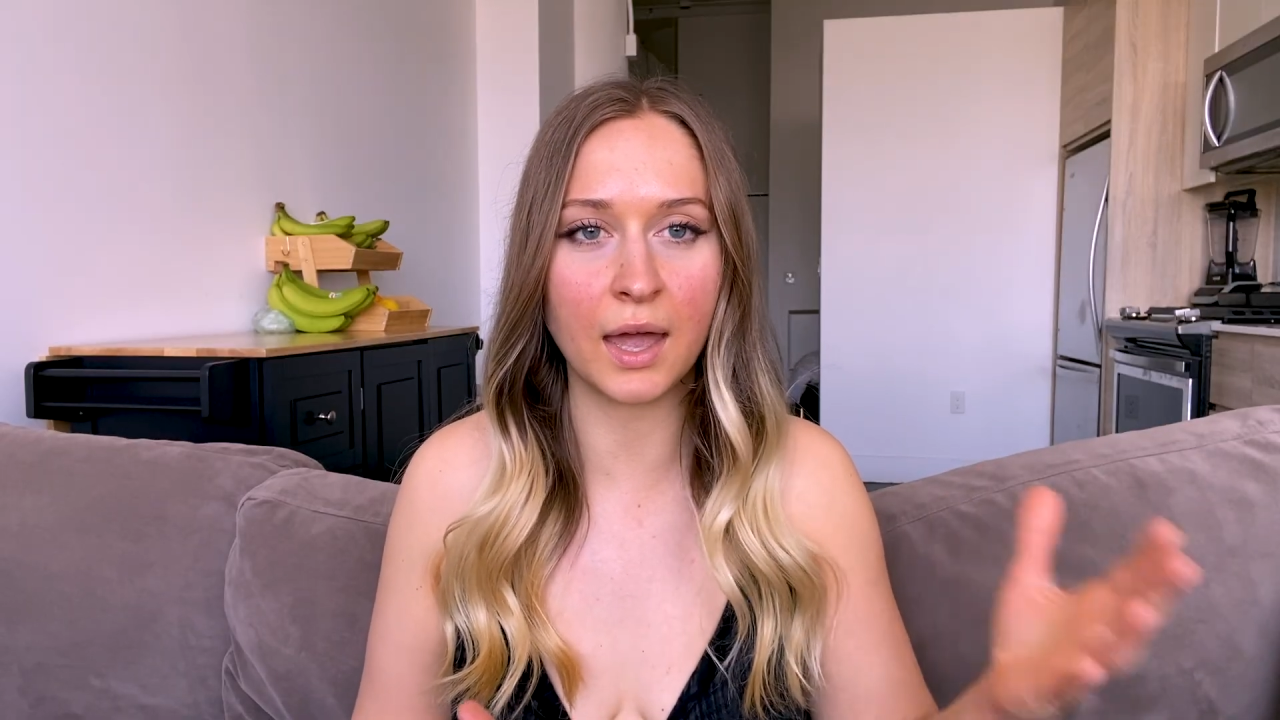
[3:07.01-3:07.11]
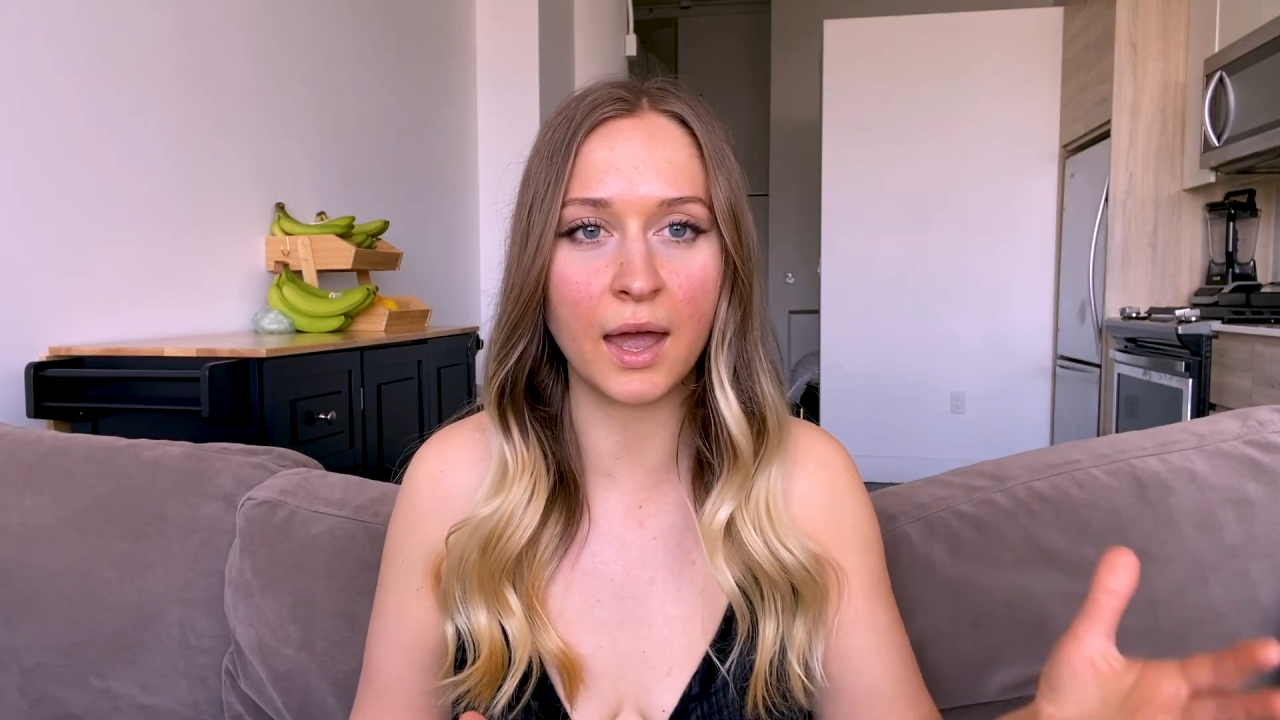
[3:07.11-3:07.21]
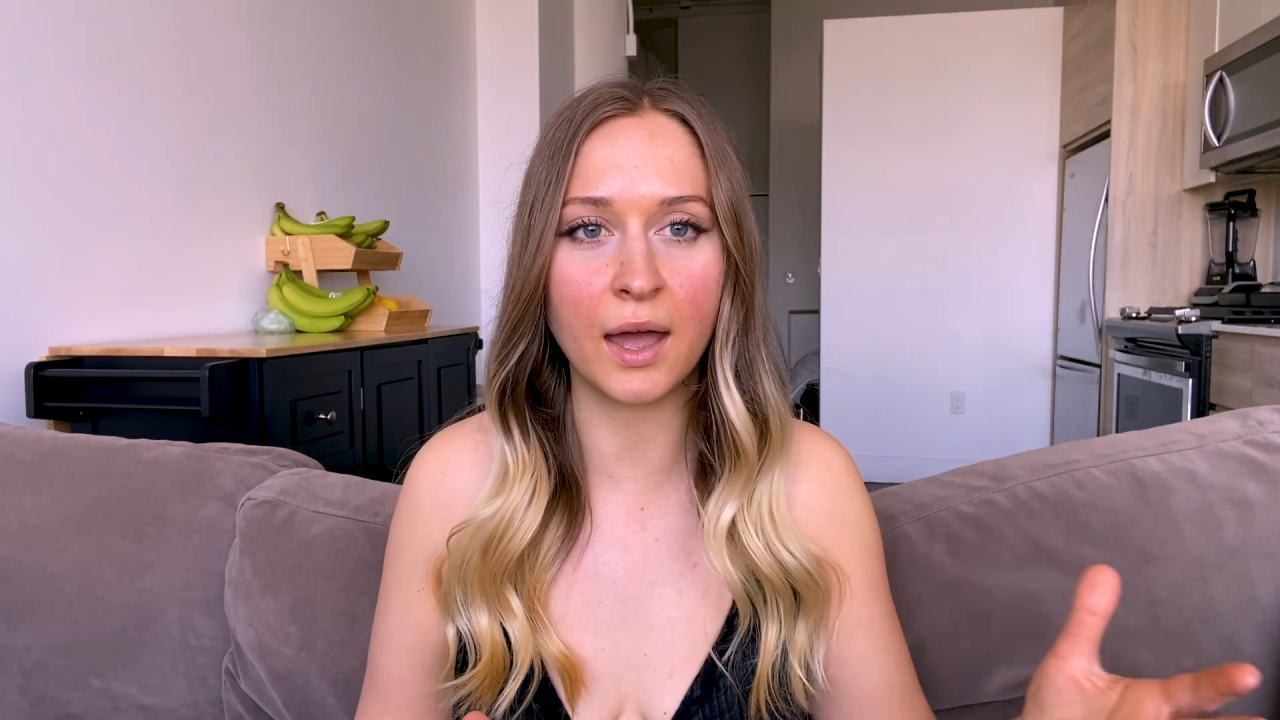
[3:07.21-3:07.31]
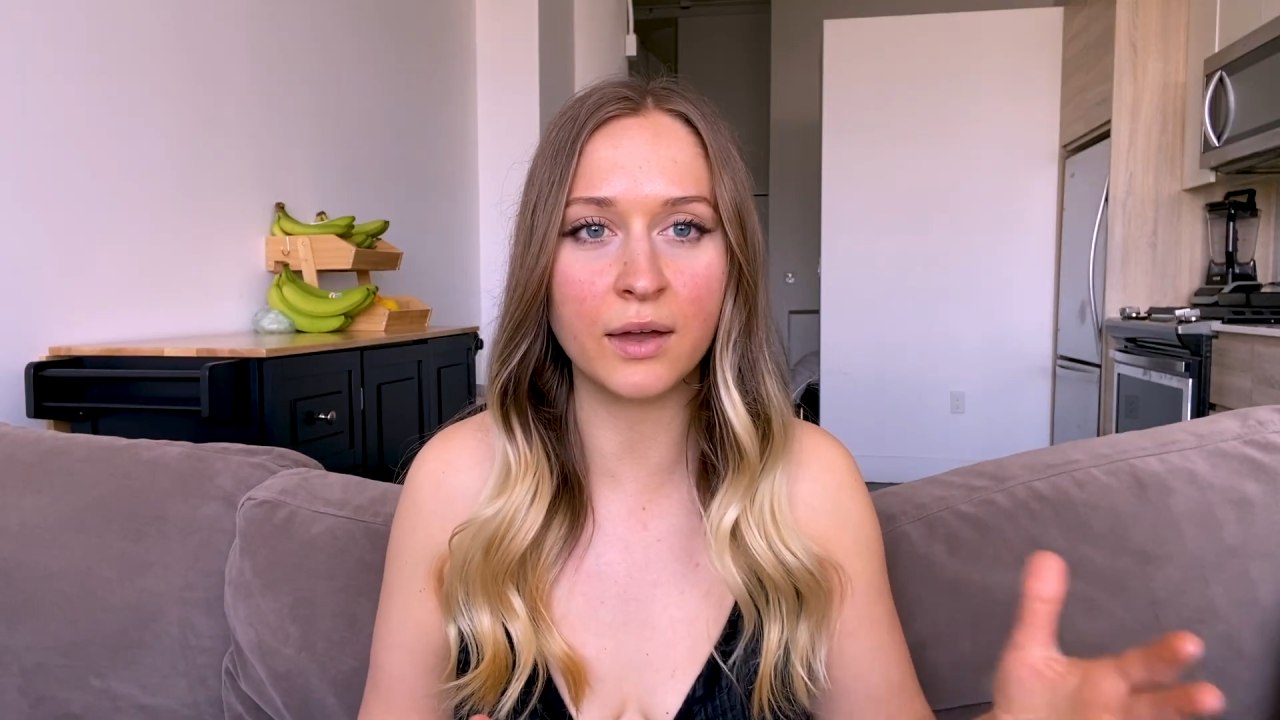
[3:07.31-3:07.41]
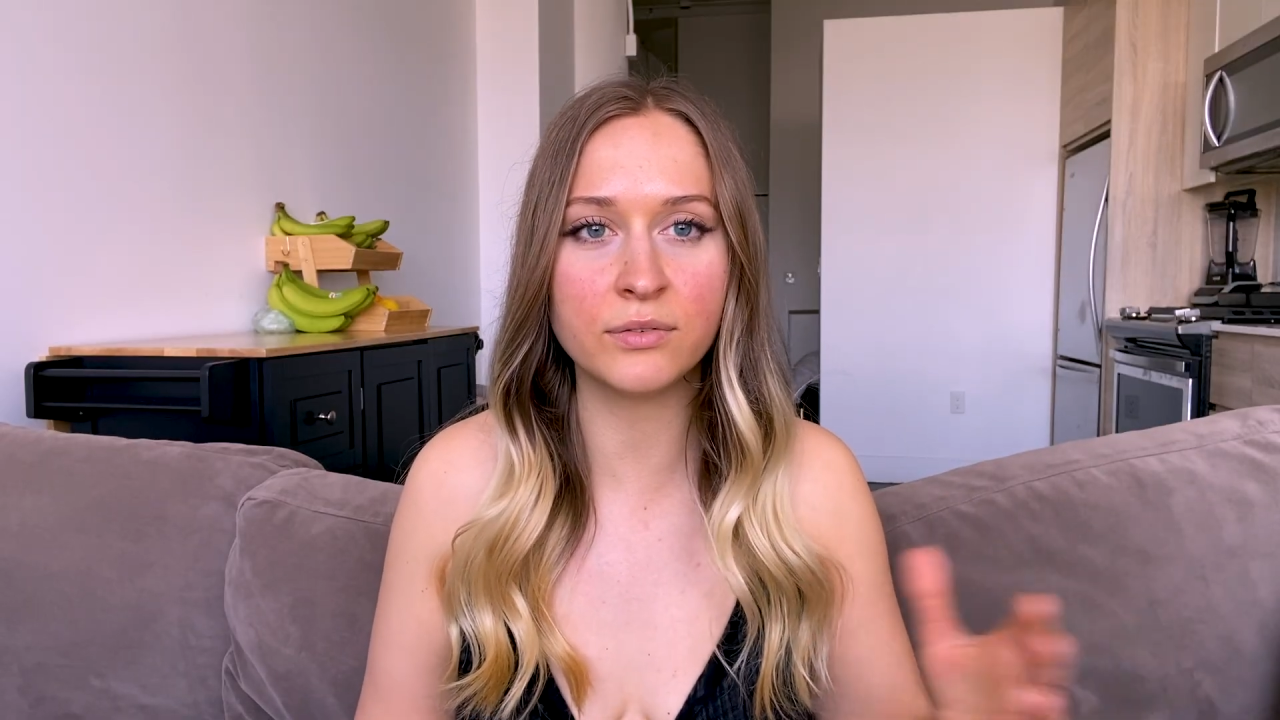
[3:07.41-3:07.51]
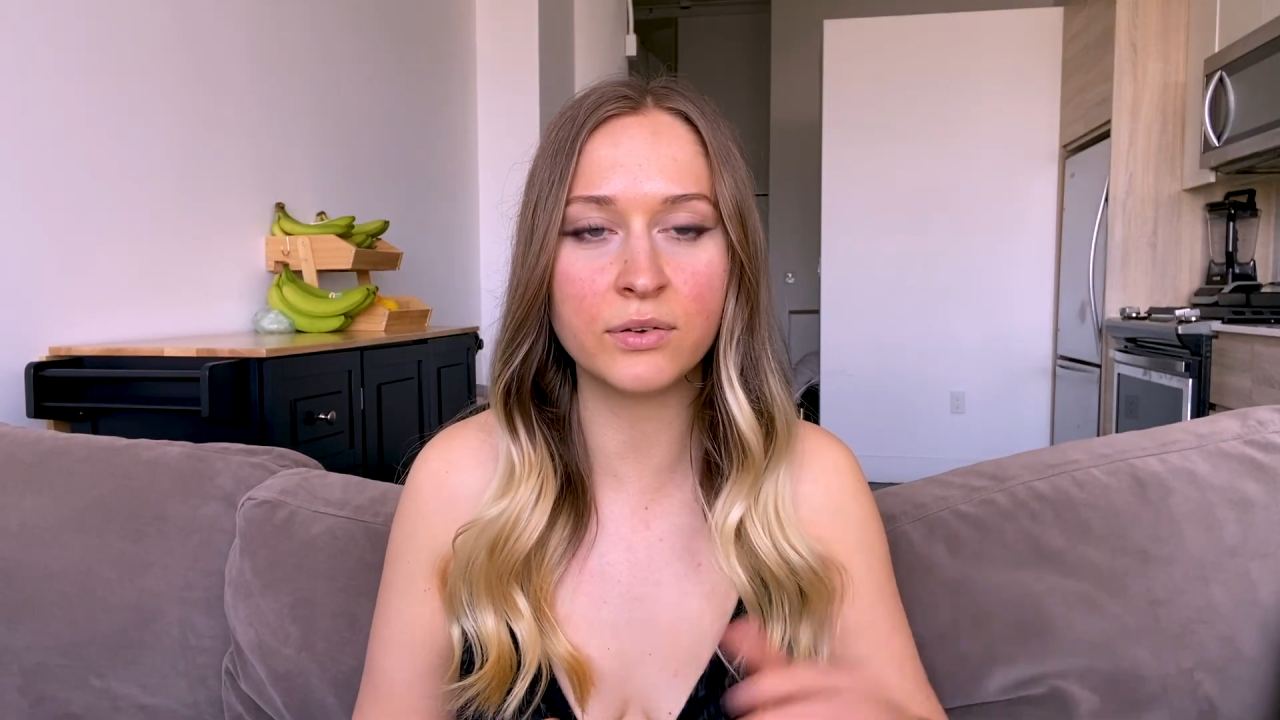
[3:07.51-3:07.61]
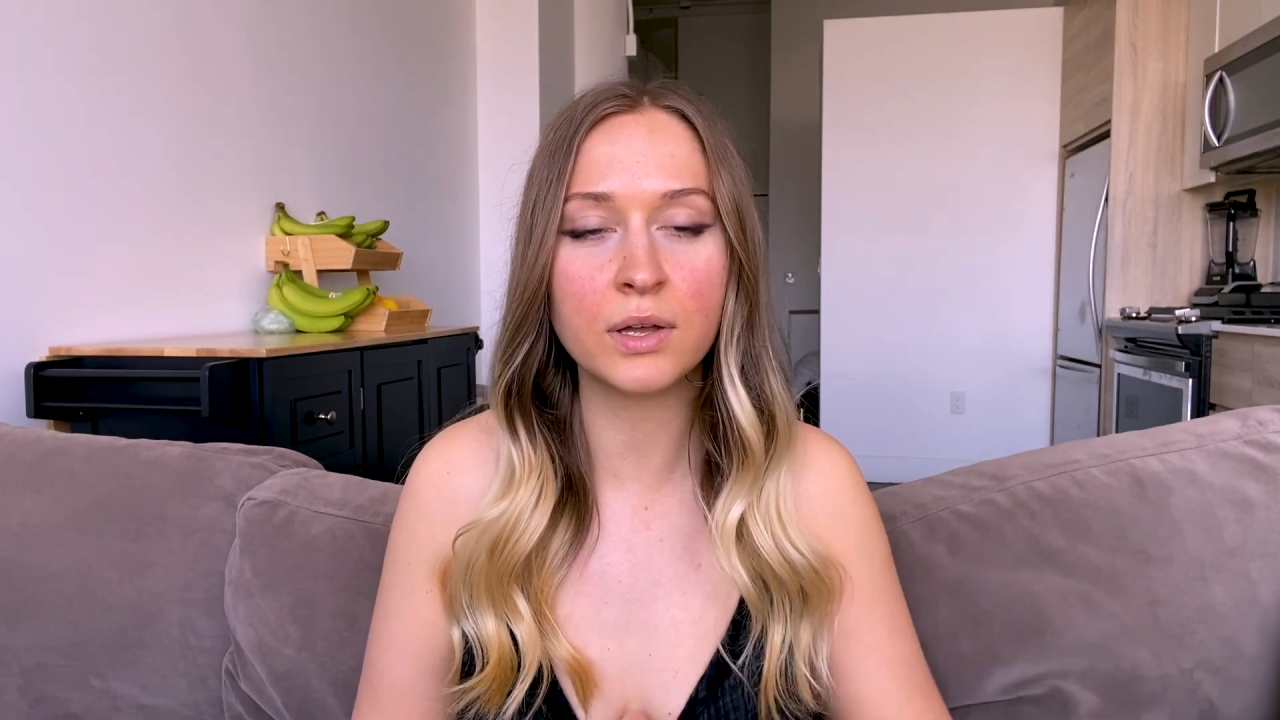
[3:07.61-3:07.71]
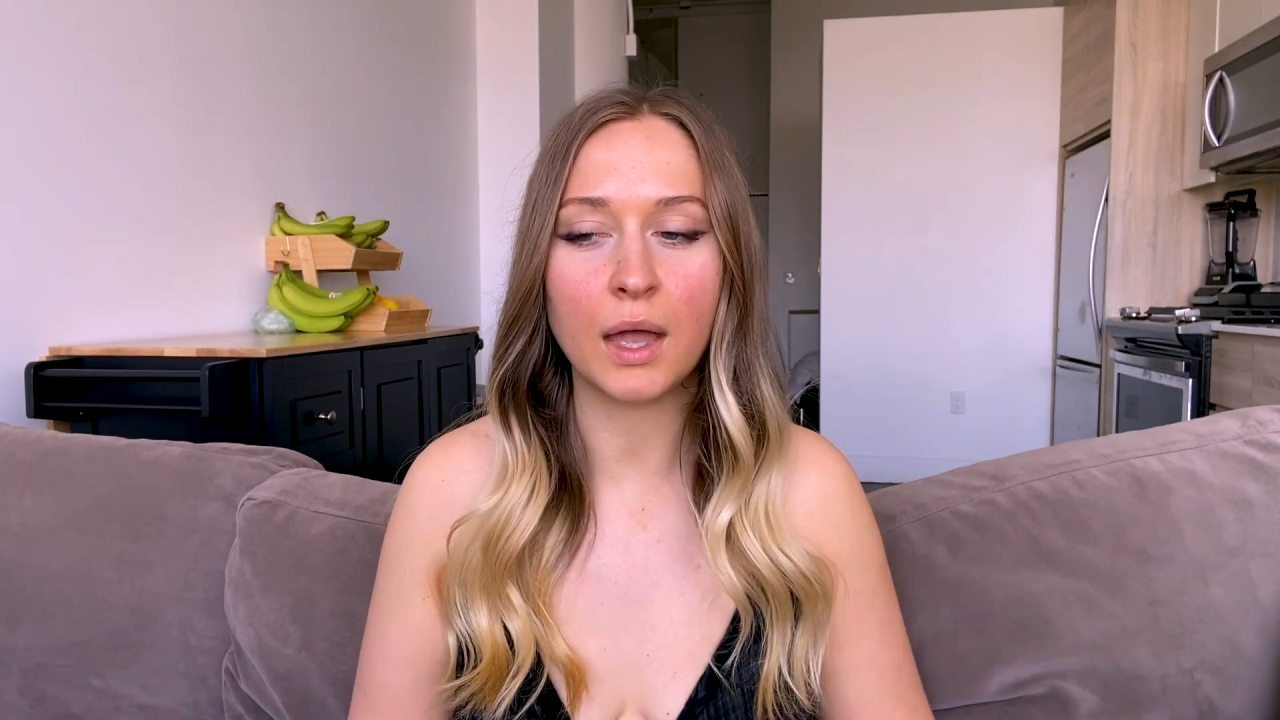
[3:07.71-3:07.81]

have?